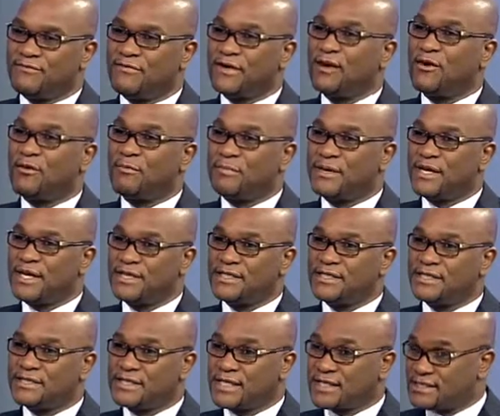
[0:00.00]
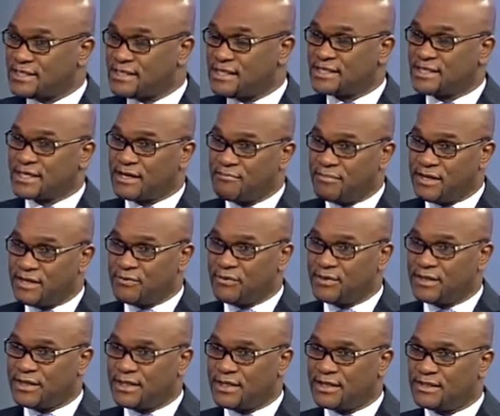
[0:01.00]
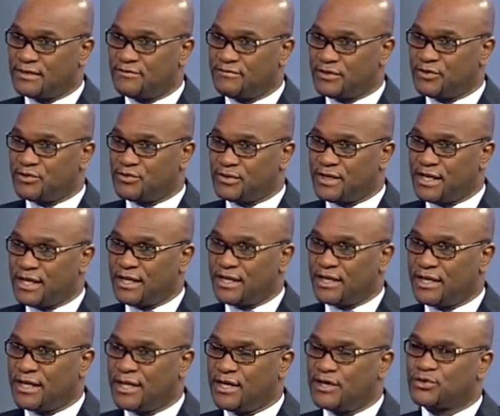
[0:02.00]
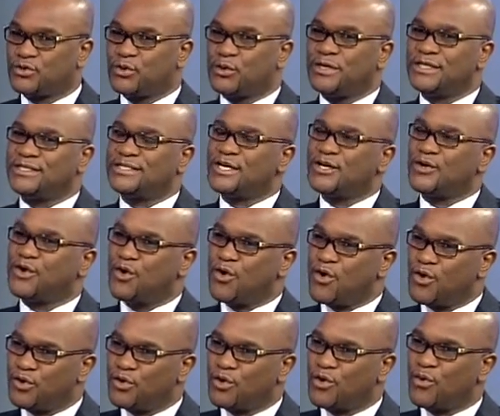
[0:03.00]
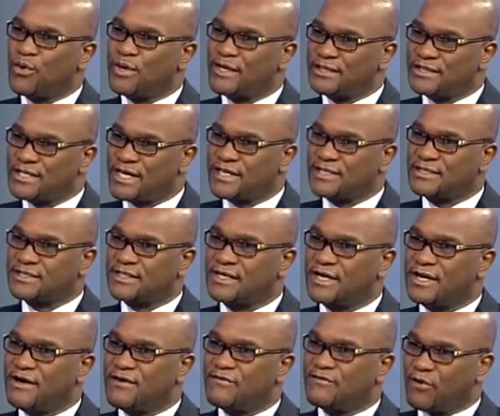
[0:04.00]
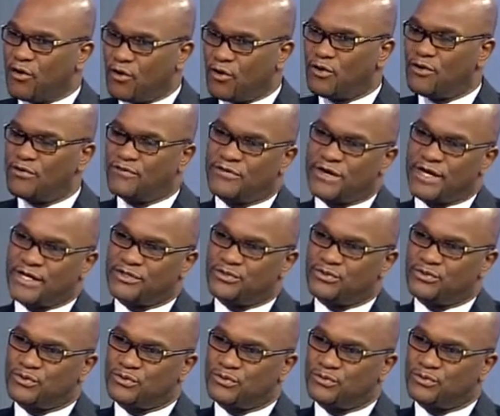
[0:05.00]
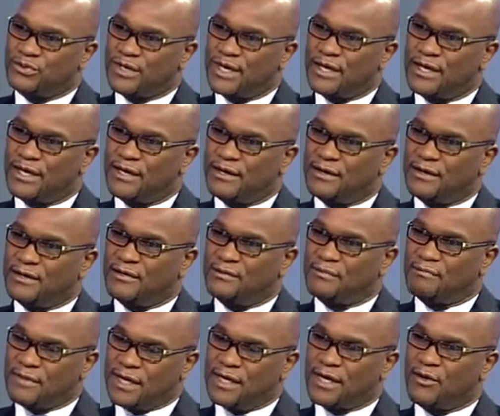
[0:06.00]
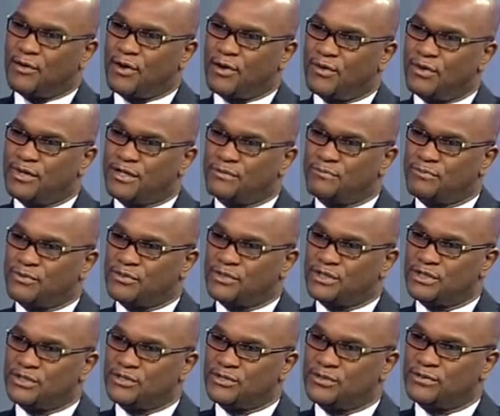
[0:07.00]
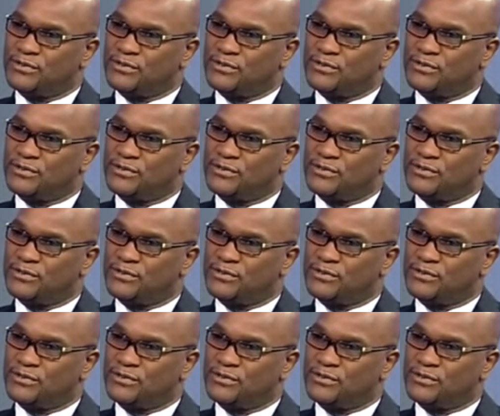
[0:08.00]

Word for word: developed nations are still grappling with that, even today. So it's an ongoing task for all of us to yeah. uh, make our contribution.